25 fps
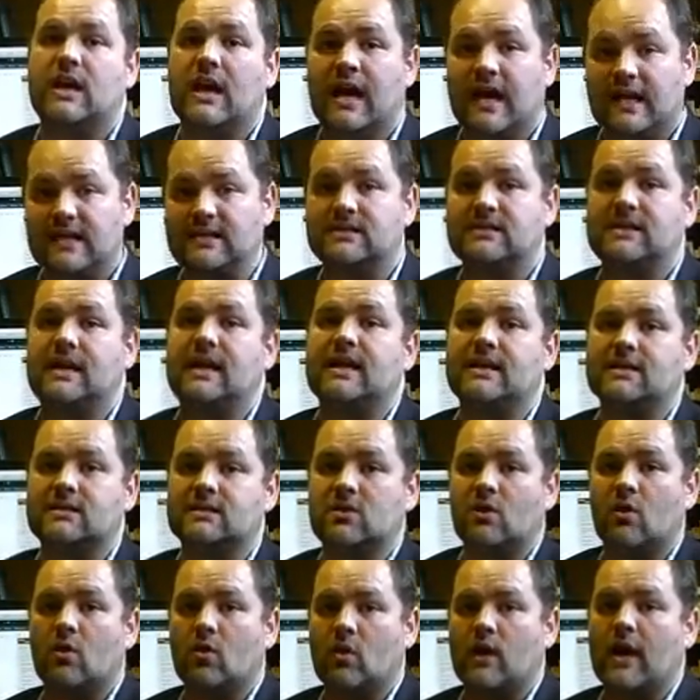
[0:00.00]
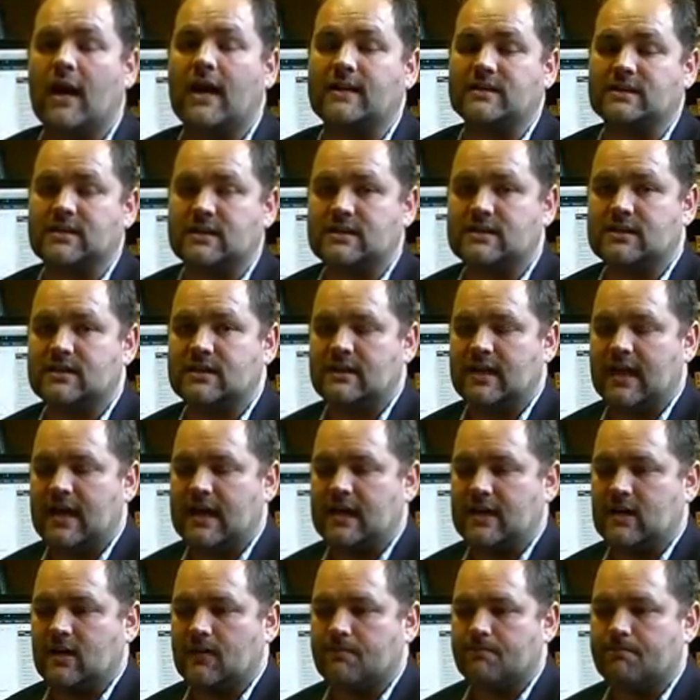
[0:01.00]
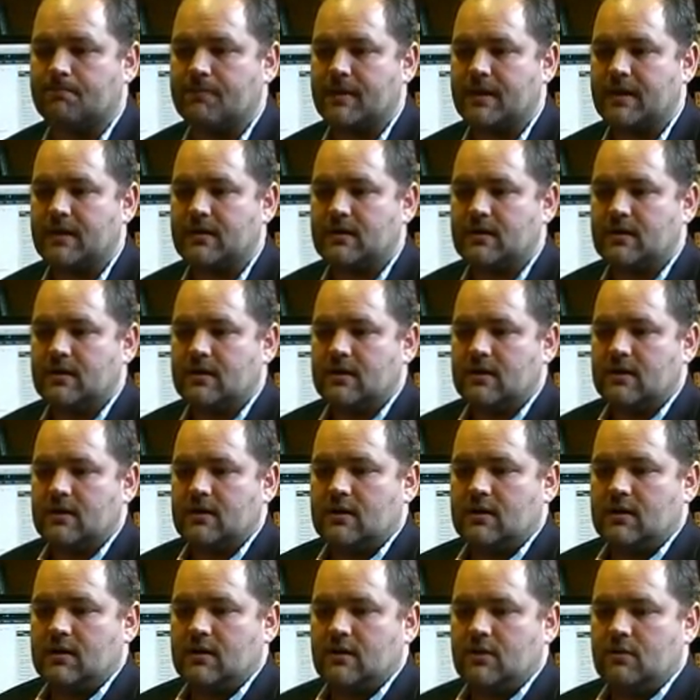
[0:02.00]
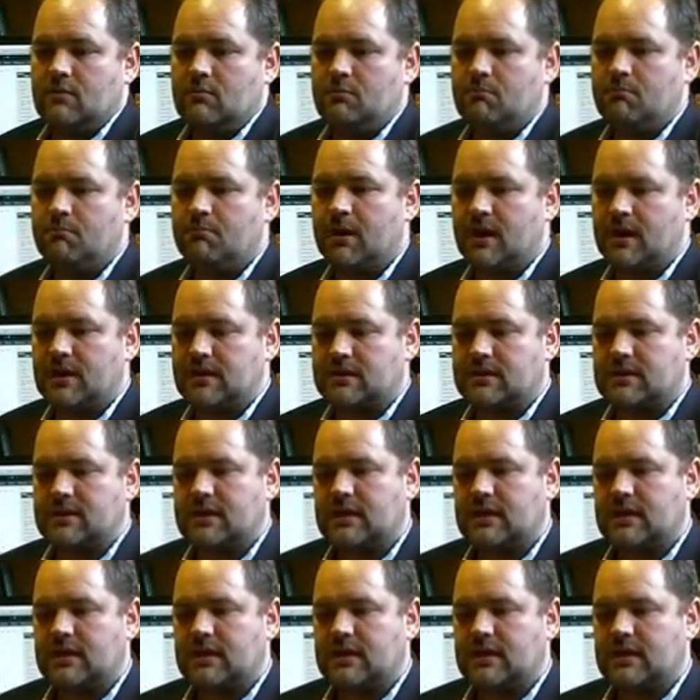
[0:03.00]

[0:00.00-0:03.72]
and text all acting together. But